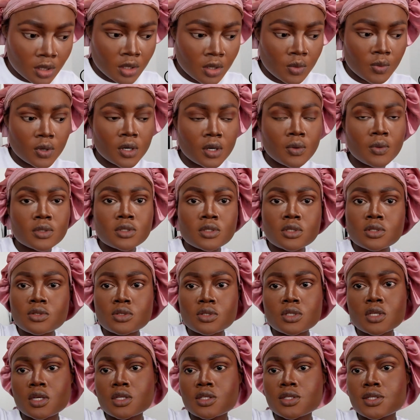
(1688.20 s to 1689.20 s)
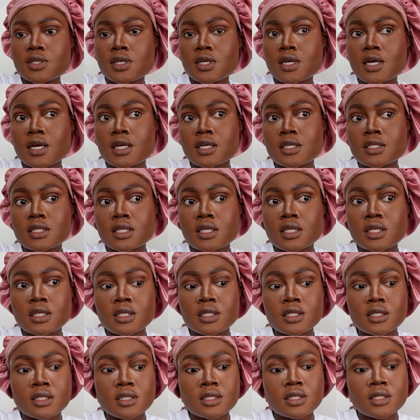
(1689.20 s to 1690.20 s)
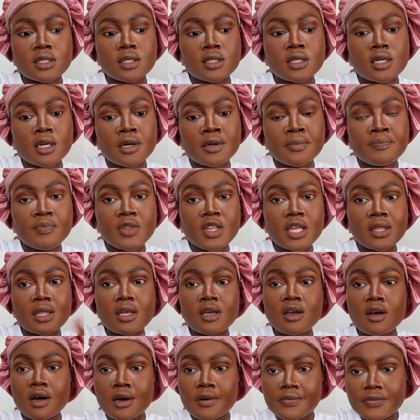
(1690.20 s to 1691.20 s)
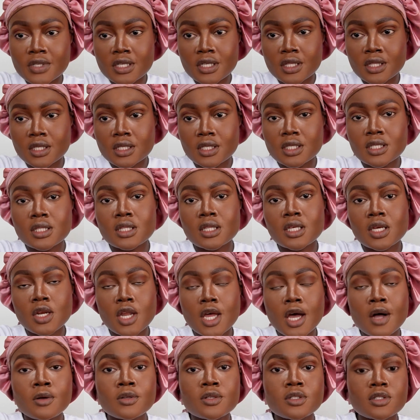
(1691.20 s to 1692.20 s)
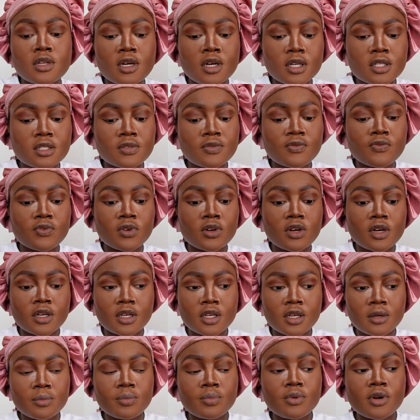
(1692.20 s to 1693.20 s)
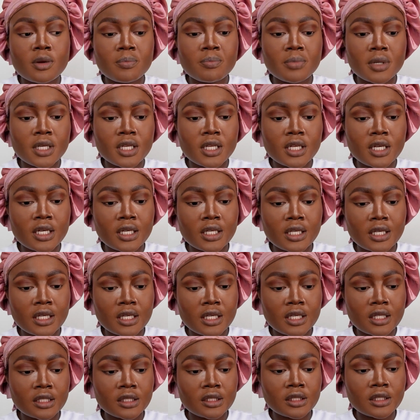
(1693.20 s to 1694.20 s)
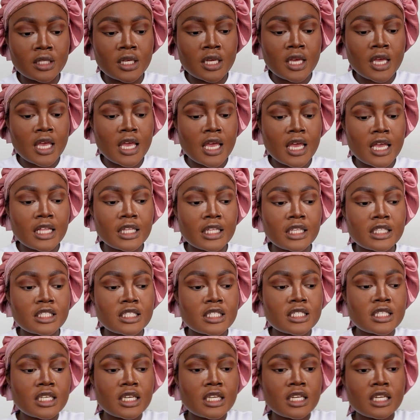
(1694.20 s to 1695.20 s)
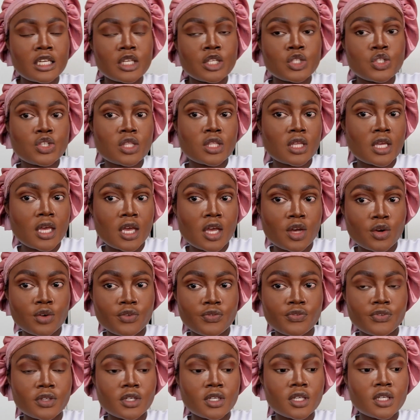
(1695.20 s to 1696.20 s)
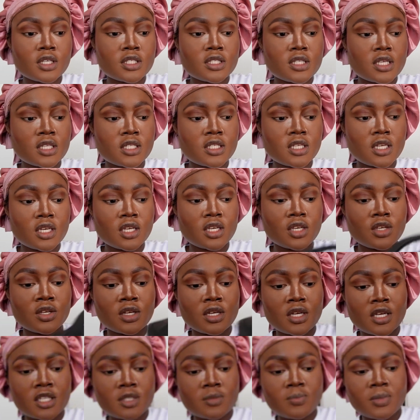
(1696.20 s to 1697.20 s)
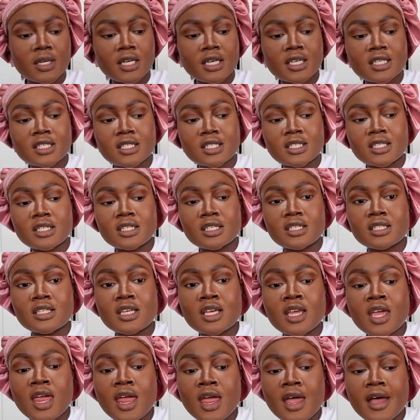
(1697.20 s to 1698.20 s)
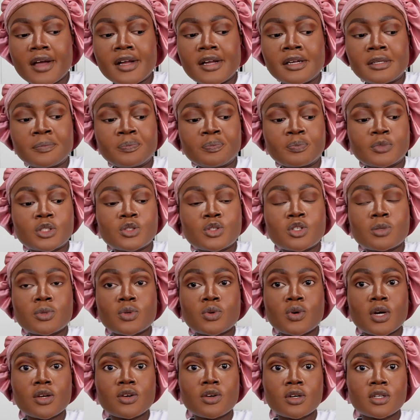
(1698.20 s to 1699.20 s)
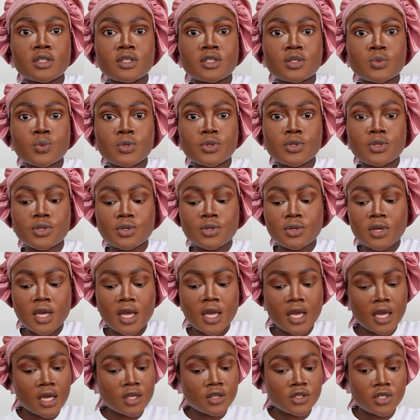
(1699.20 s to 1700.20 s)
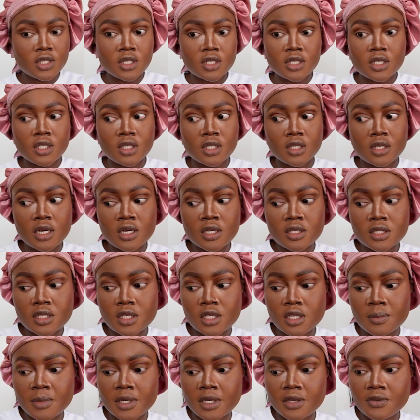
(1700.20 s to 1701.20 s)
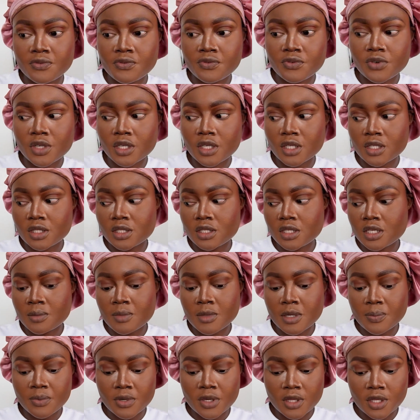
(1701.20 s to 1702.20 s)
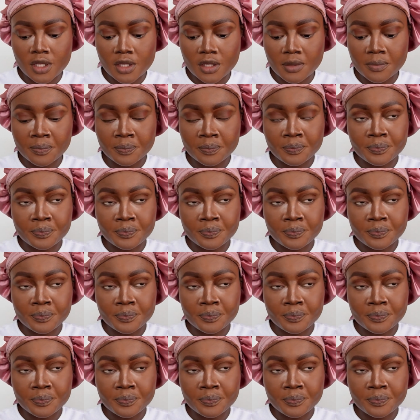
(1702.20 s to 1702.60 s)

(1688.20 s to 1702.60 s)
what I wanted to say to you guys is I think after this, then I'll start vlogging properly again and just getting into the hang of it and taking you guys places. To be quite honest with you, I was telling my friend and my brother